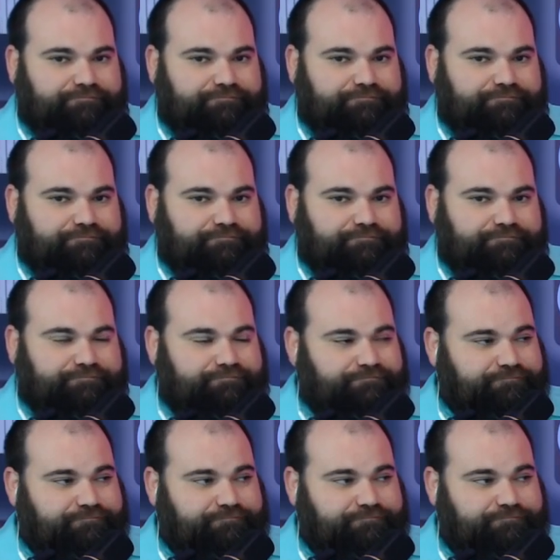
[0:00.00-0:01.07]

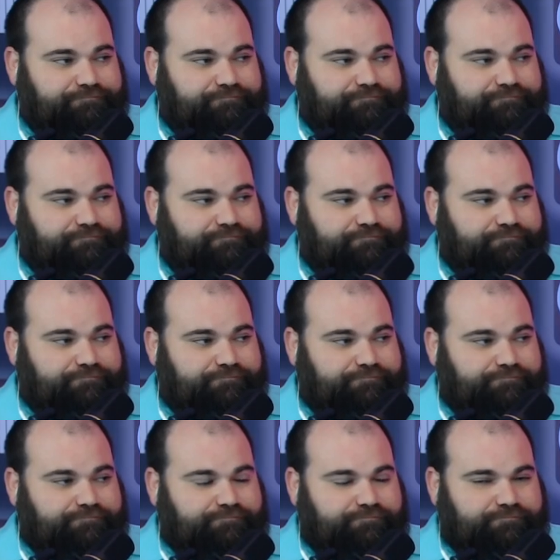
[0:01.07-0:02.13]
No words are spoken by the person on screen.